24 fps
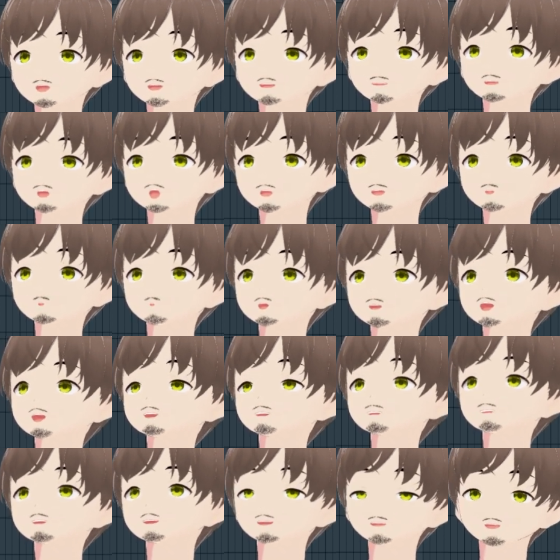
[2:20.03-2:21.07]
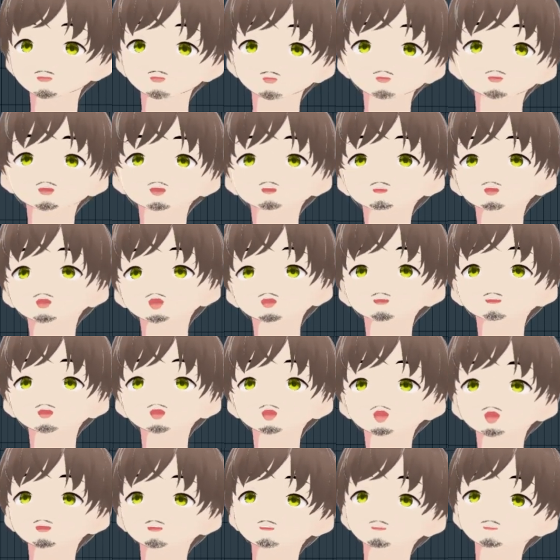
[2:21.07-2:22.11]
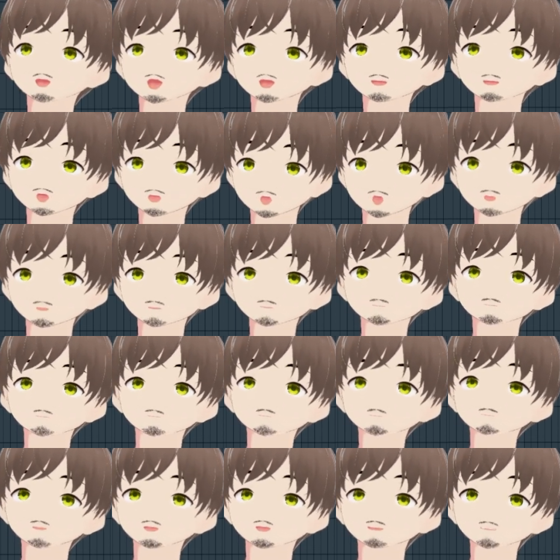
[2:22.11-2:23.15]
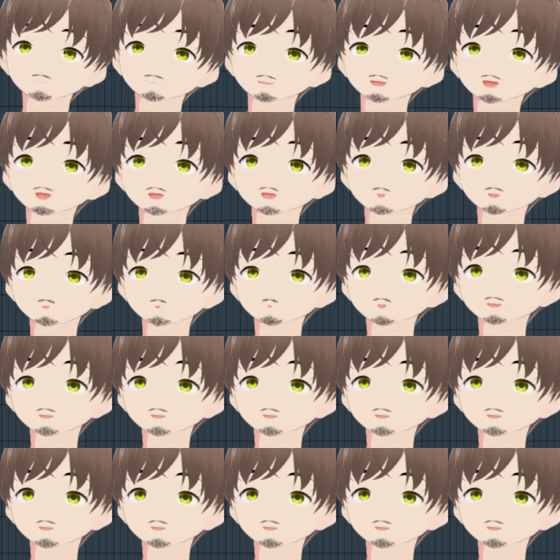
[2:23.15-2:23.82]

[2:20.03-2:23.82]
So if you wanna add everything right now and follow, this is how you do it.